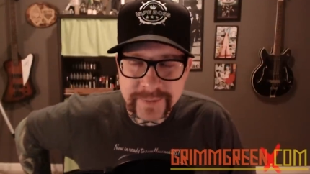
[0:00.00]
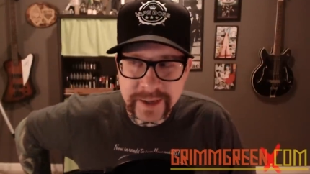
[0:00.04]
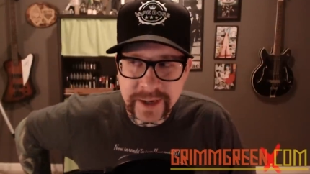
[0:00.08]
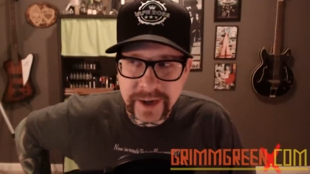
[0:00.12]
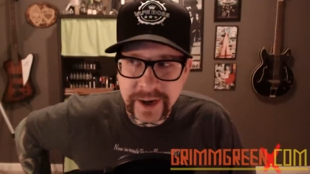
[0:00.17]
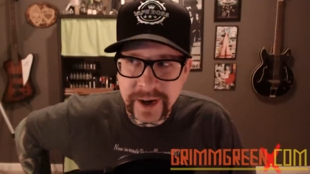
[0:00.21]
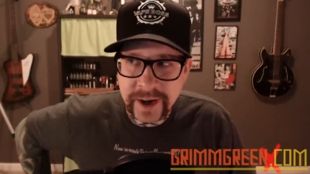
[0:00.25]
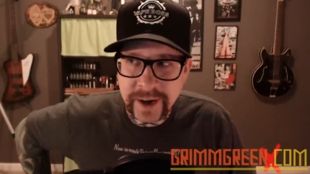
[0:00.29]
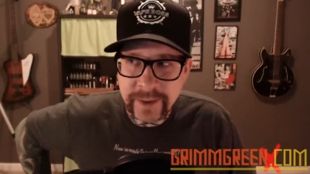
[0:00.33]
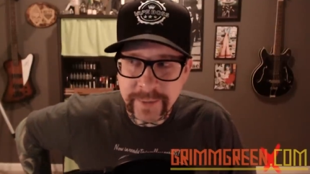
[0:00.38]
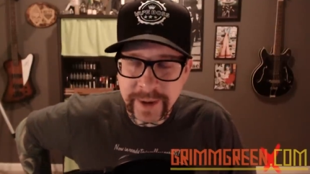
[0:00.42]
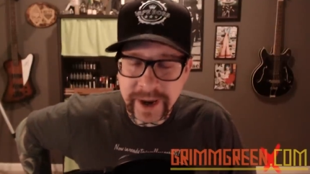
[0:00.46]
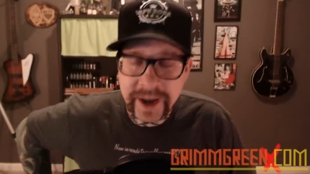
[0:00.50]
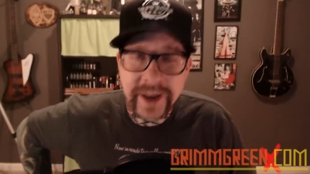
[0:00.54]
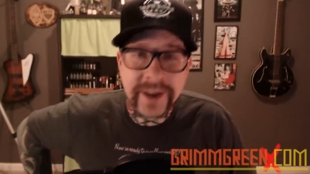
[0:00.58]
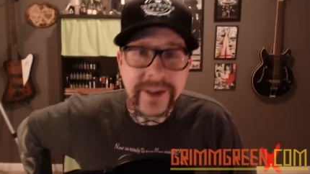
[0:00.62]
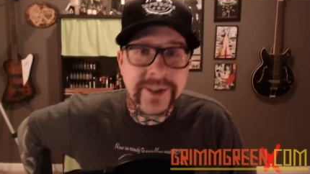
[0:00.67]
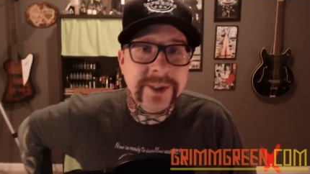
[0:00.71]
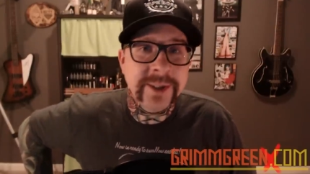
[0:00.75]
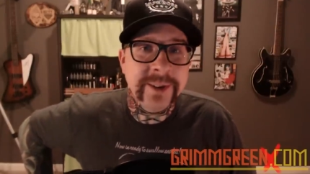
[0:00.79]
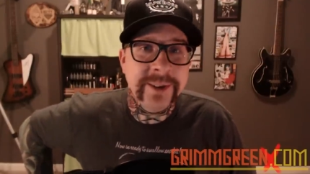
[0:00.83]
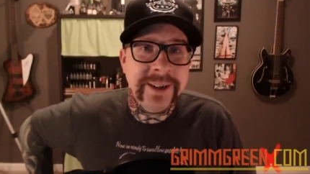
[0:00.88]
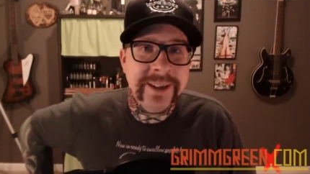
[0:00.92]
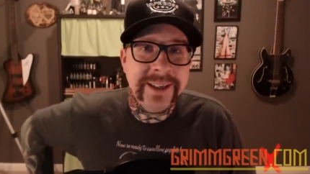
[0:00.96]
Uh, my
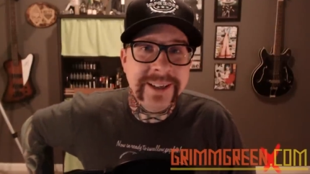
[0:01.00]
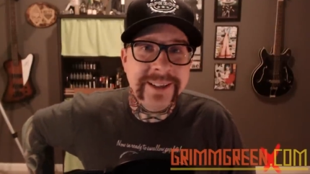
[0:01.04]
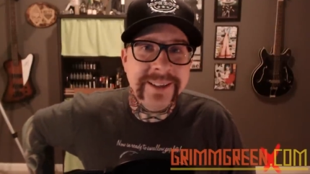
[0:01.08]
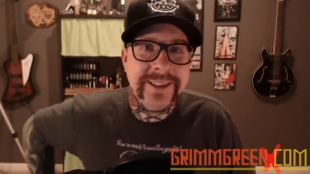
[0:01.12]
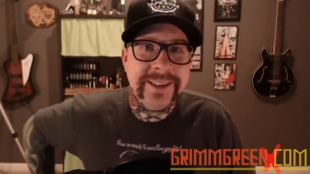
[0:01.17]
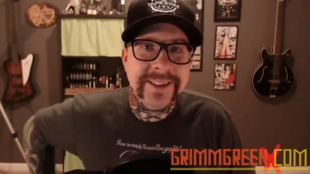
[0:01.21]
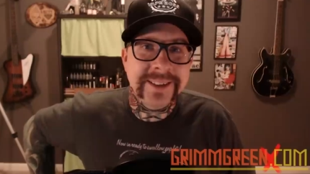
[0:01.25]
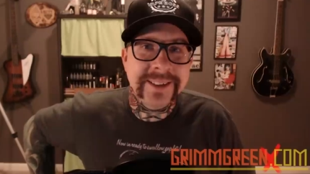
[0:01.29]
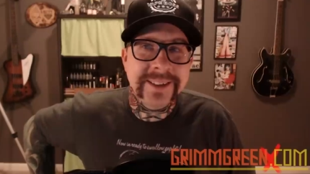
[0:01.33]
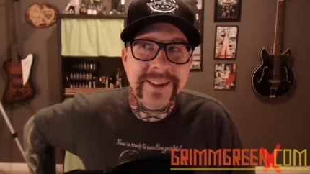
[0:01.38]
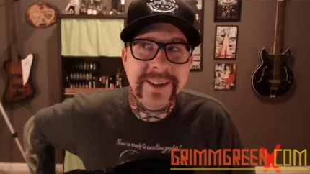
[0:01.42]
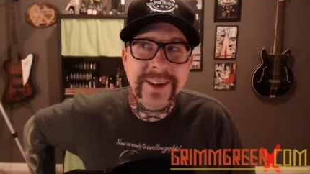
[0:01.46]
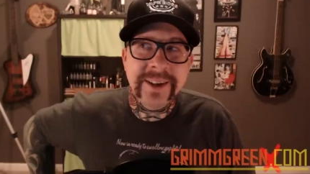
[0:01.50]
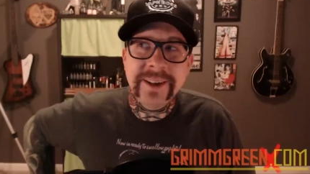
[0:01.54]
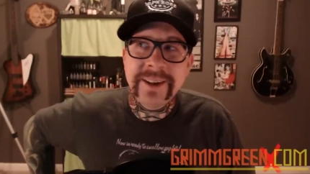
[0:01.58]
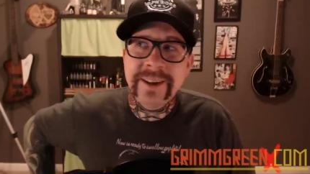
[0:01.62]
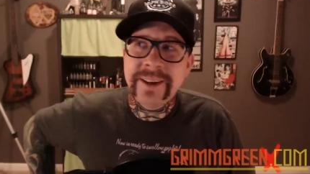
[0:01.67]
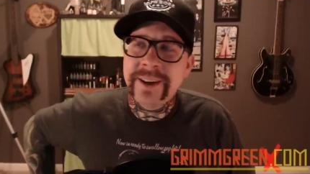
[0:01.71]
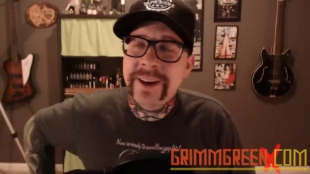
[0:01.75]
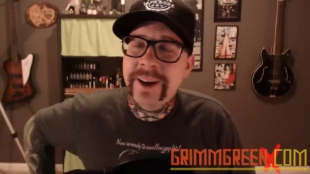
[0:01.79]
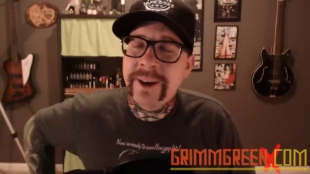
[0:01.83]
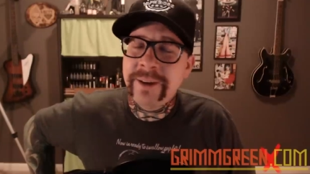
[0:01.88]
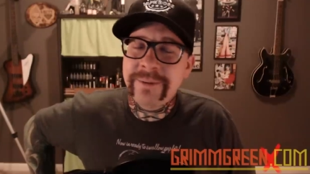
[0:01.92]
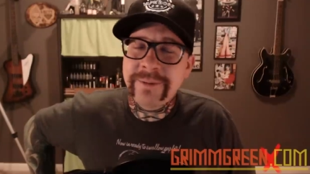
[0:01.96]
answer is,
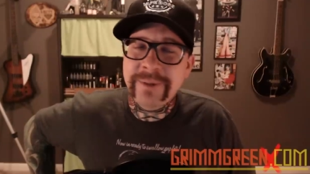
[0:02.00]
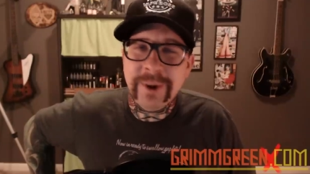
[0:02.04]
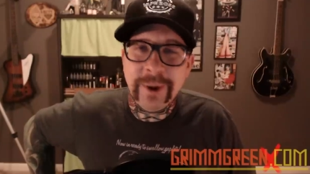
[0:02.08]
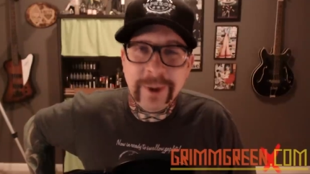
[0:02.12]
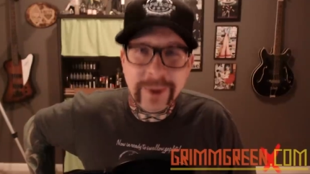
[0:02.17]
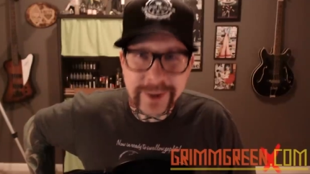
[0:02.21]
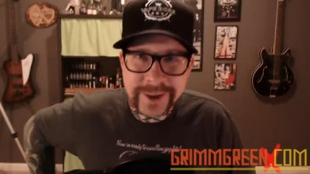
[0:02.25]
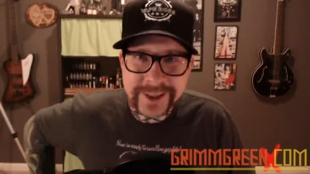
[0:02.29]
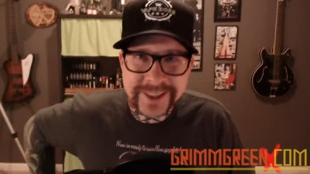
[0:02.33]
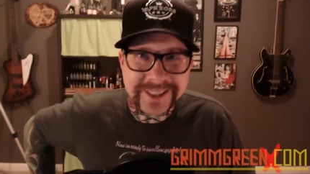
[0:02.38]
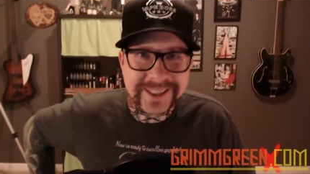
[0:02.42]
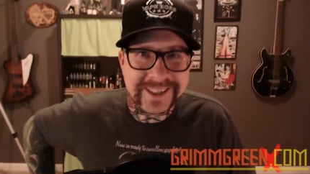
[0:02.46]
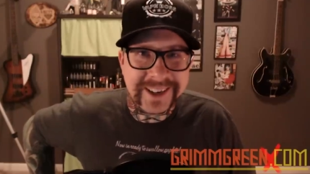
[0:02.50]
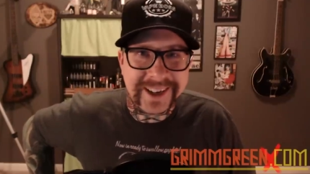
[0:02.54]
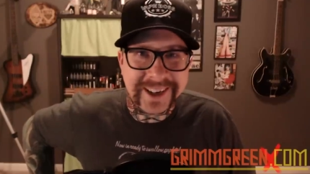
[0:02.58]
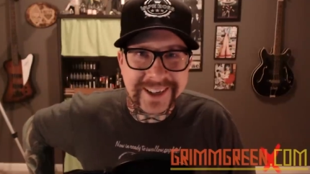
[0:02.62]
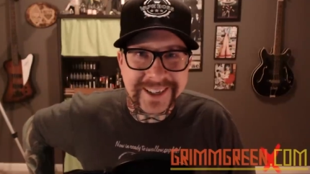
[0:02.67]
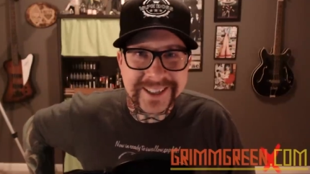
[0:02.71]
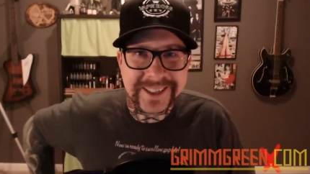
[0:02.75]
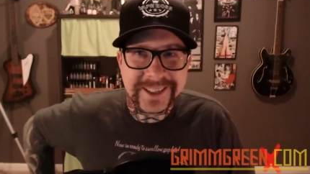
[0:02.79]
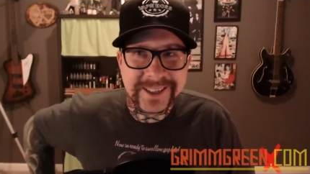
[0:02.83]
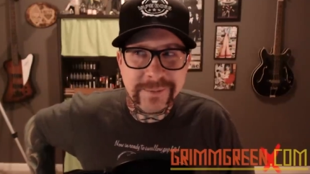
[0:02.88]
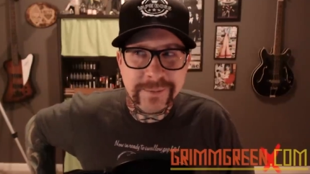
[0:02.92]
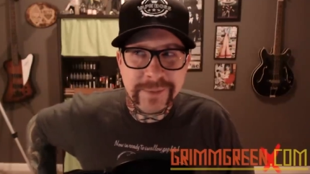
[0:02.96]
of course
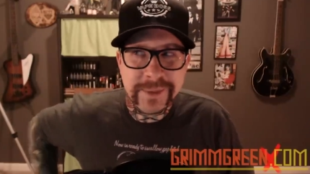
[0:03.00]
not,